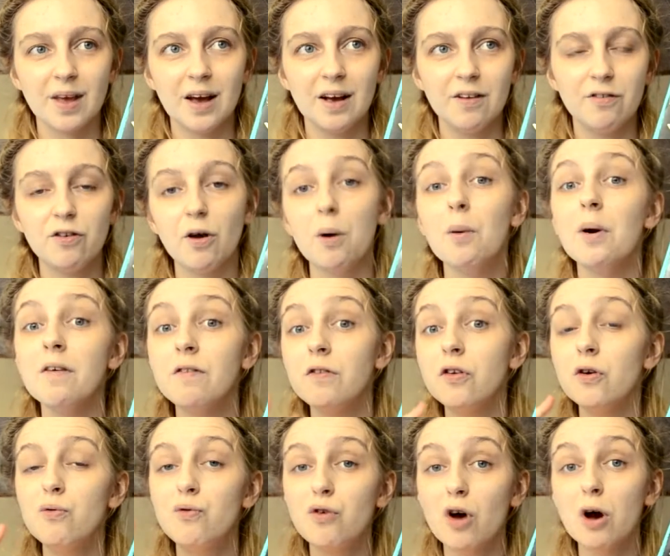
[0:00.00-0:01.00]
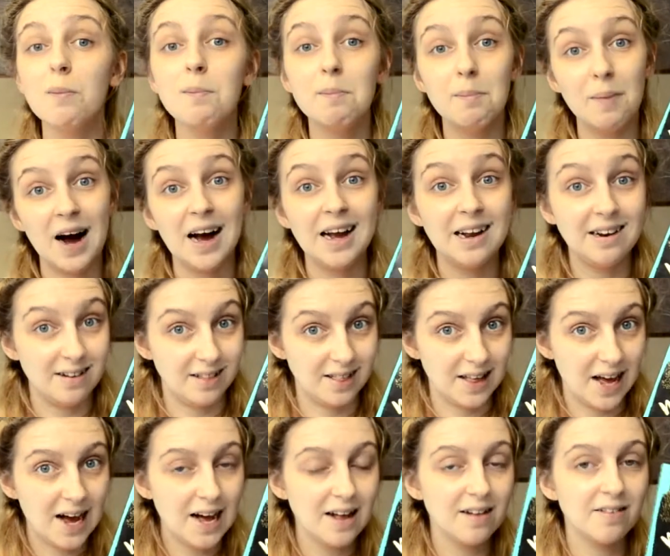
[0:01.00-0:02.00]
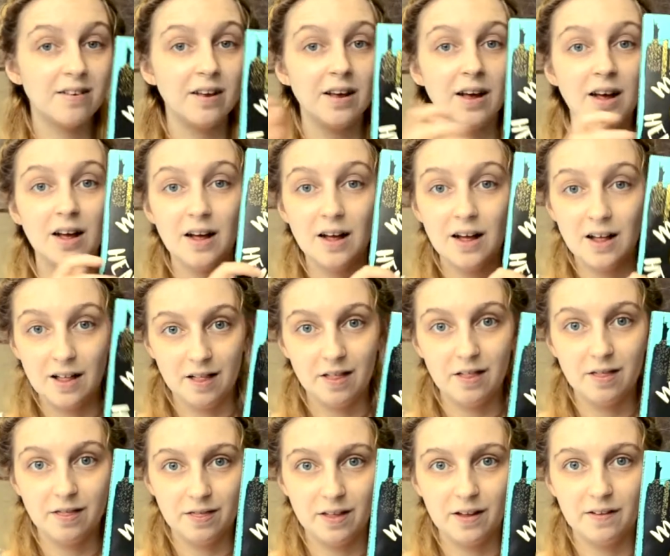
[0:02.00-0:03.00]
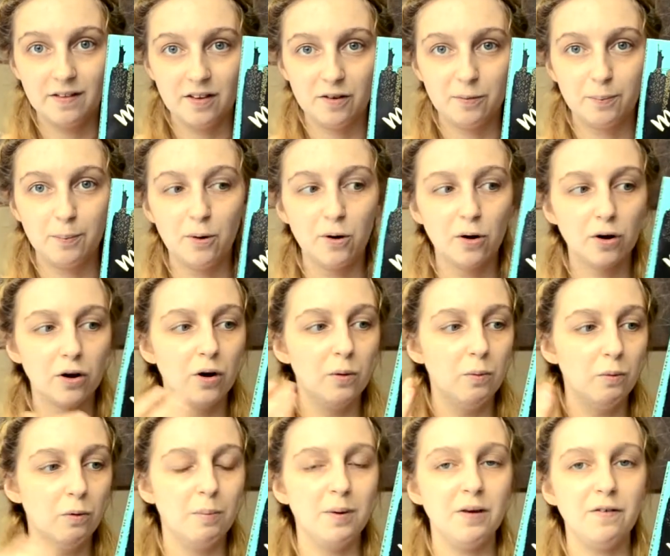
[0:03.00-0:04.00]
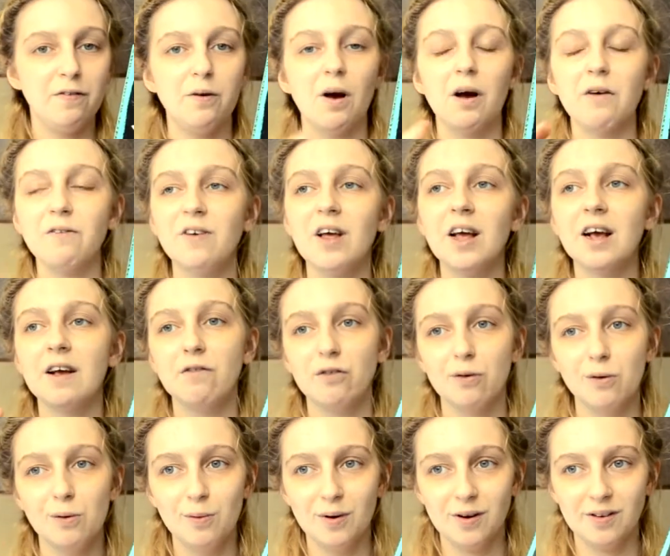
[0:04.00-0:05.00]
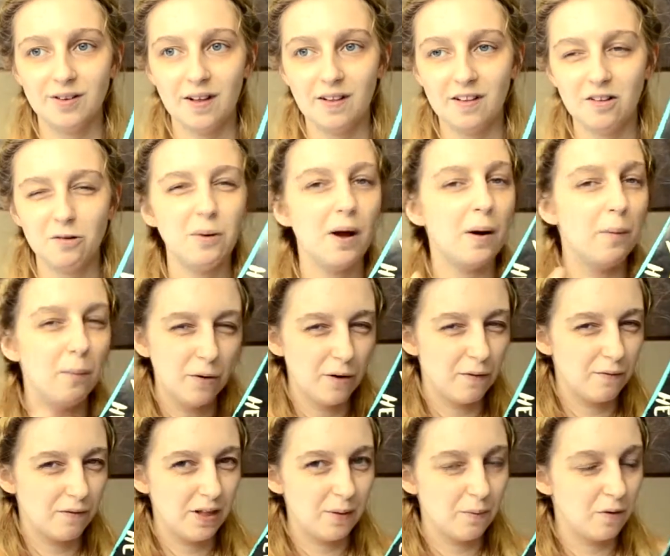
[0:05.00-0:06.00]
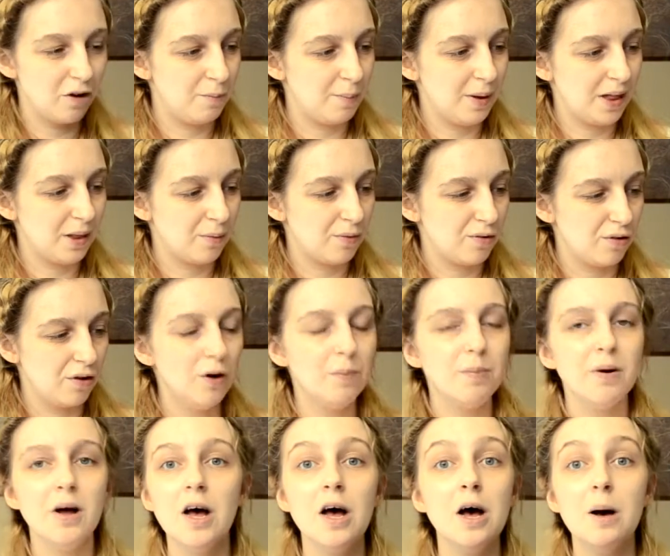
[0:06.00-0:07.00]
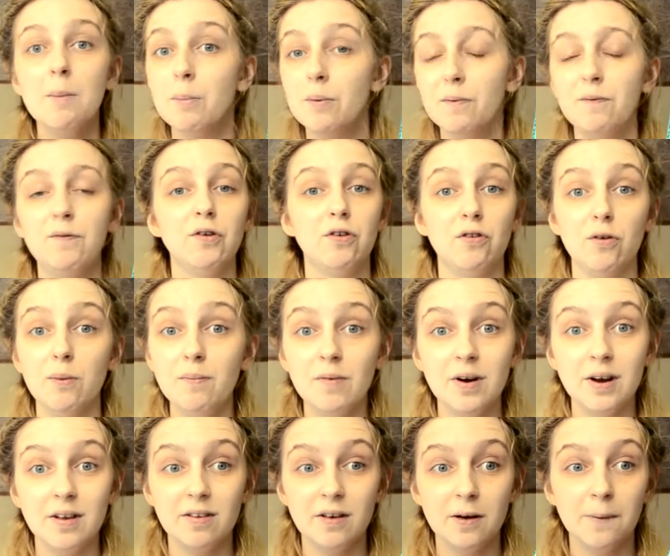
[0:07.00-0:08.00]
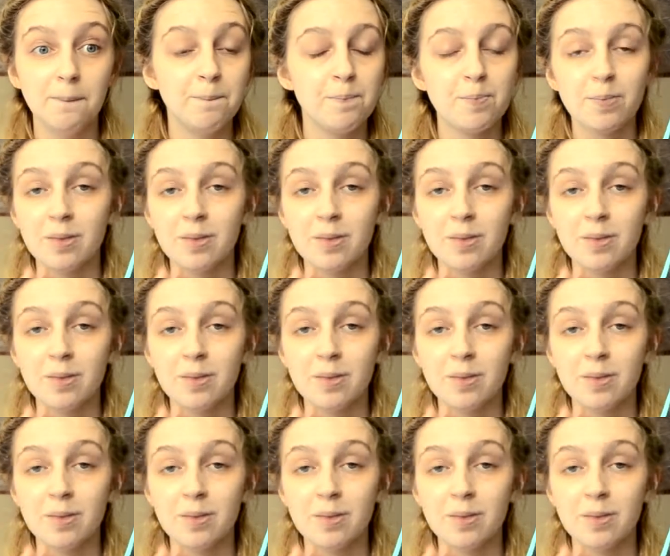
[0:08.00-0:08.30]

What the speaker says: So if you don't mind that, then this book will be for you. I feel like if someone would have said that to me, I wouldn't have really wanted to pick this one up, but for some reason,